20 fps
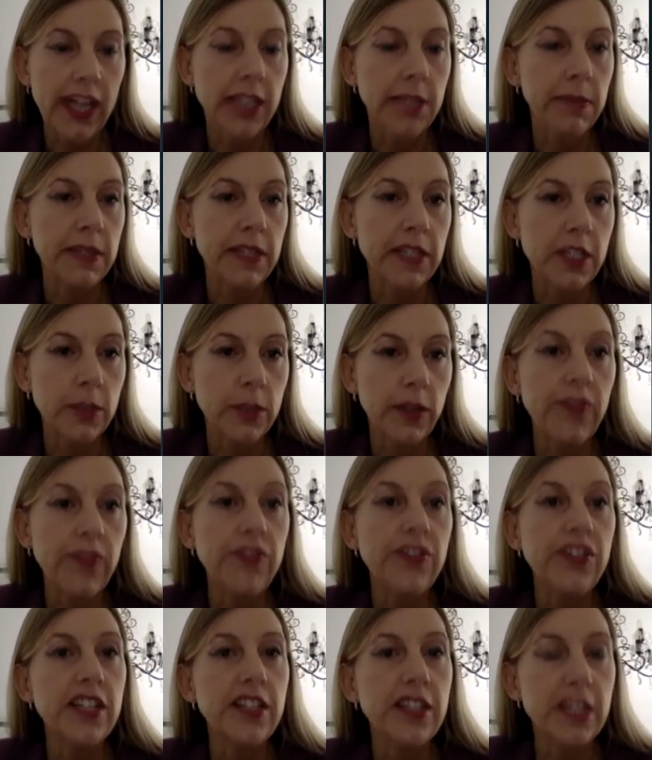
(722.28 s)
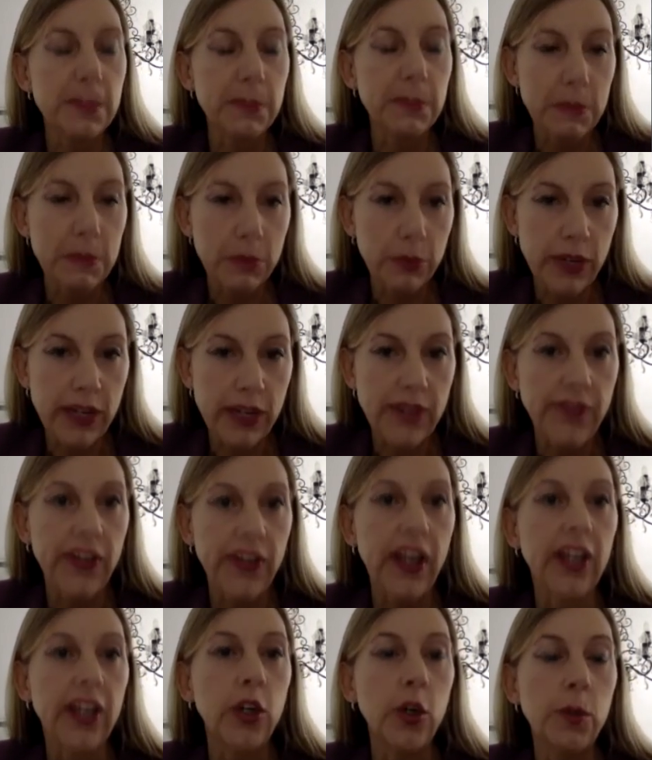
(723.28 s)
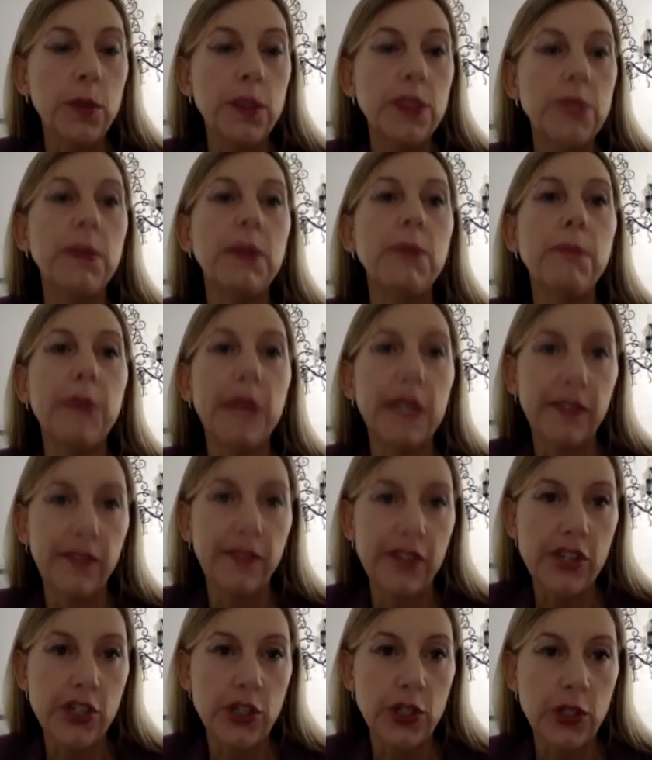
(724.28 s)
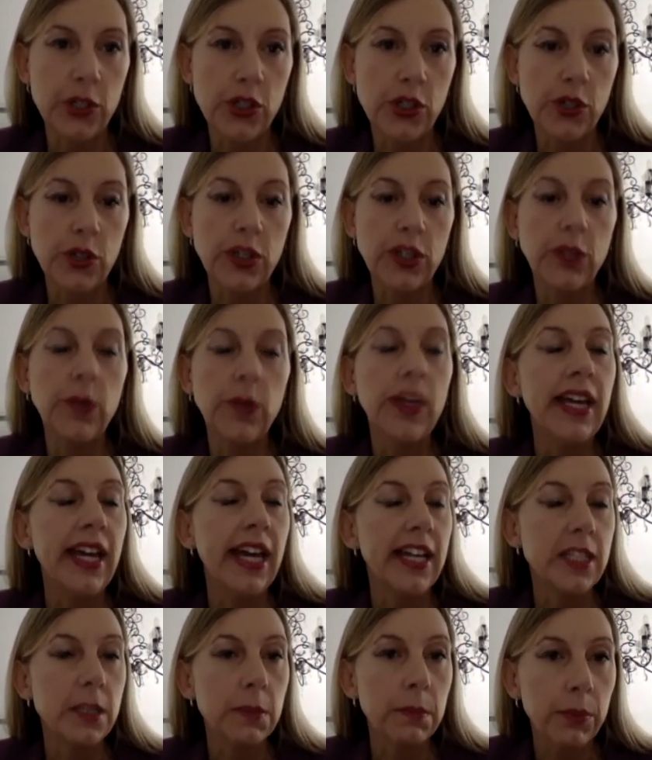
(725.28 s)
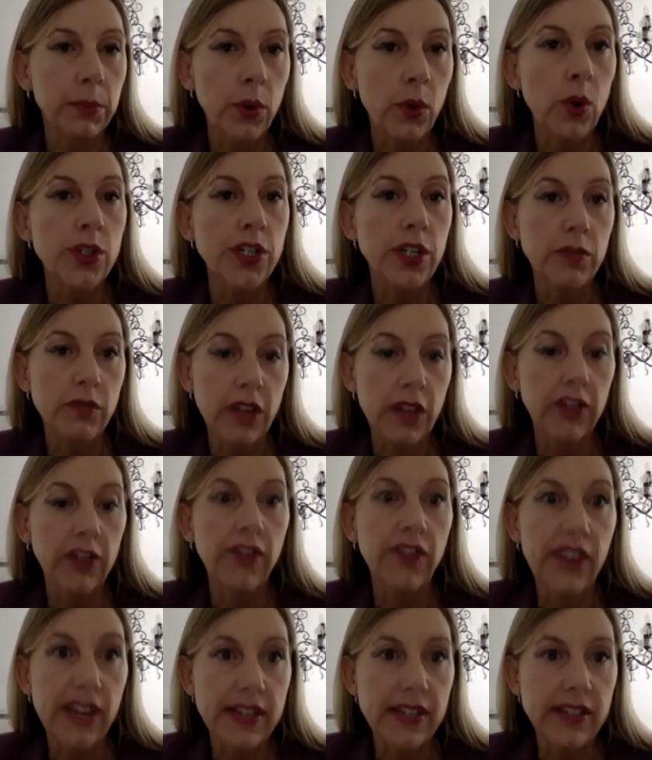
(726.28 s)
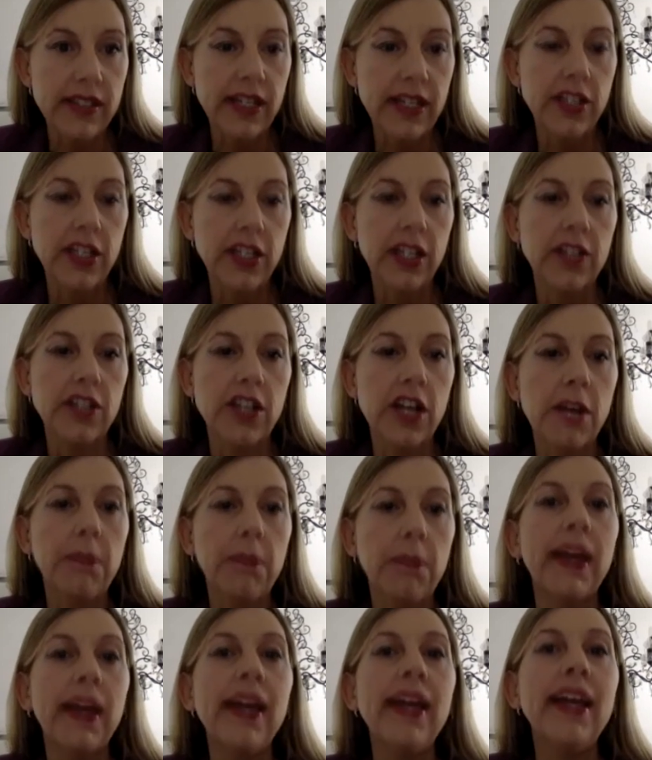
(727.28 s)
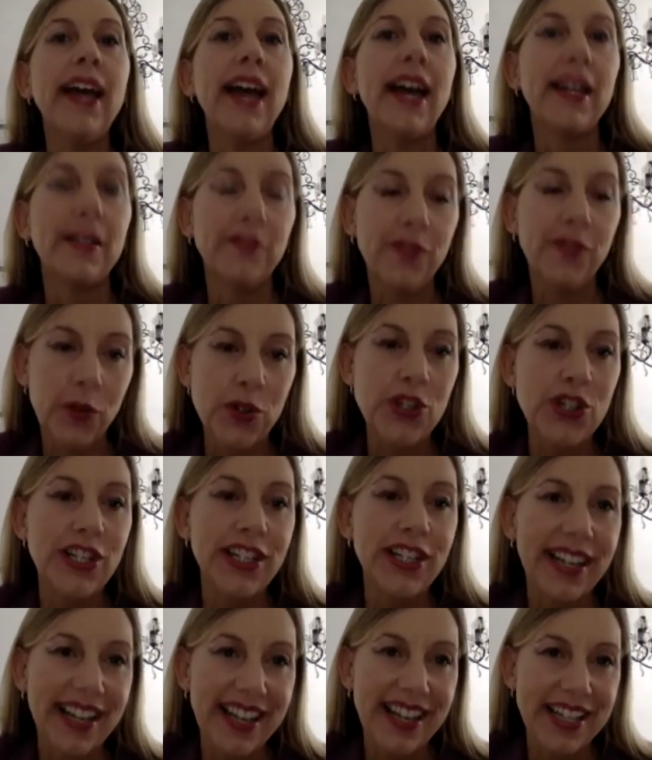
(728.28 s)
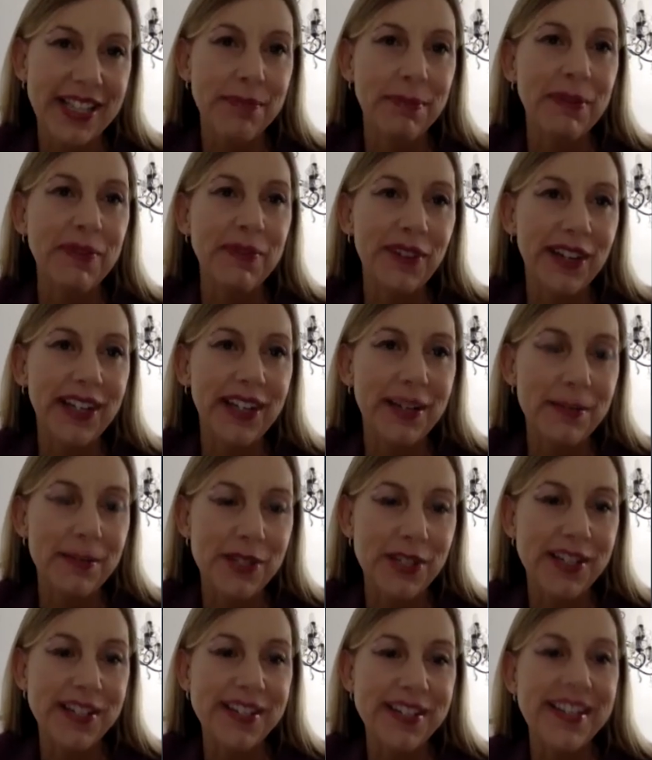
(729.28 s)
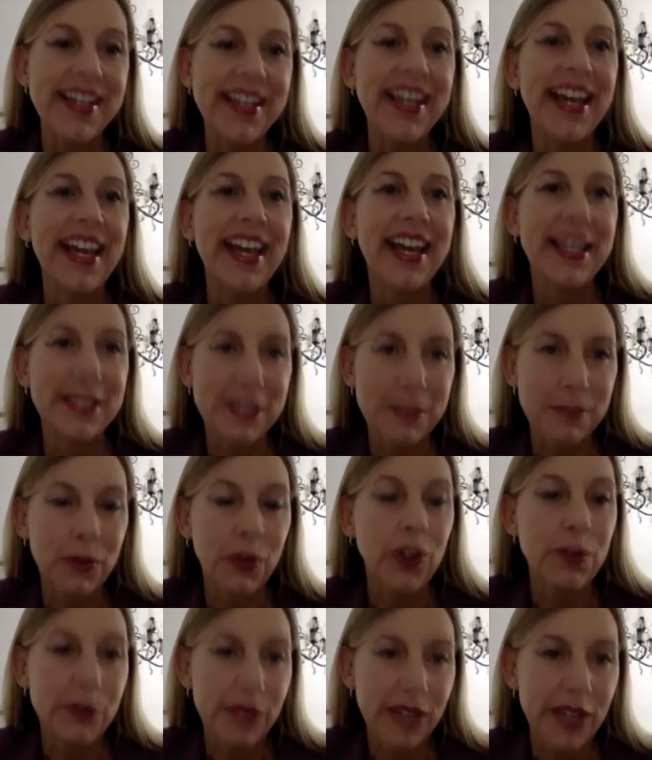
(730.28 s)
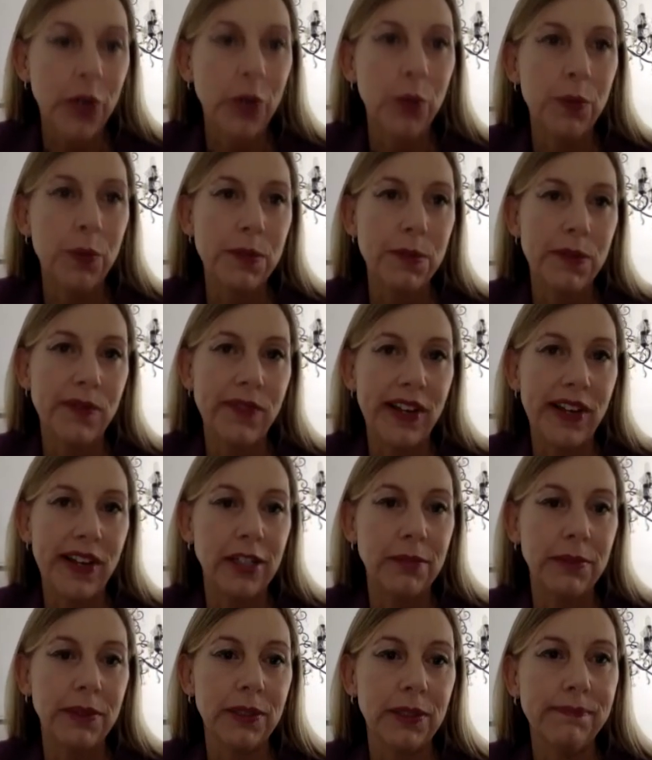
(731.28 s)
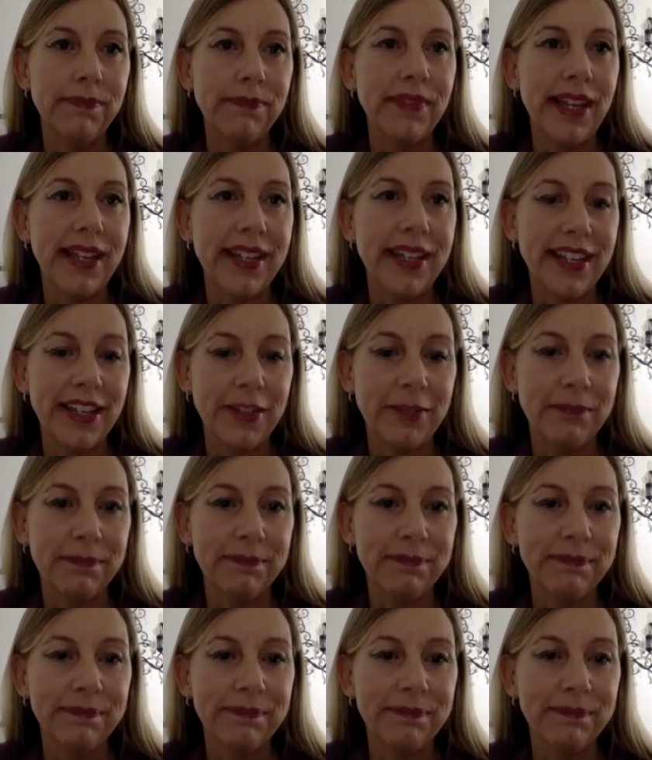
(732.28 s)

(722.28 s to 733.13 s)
It's been swift, it's been brief. I hope it's been beneficial to you. It's a broad and rather fascinating topic, and unfortunately it's been very limited this morning, but I hope it's been valuable. Thank you.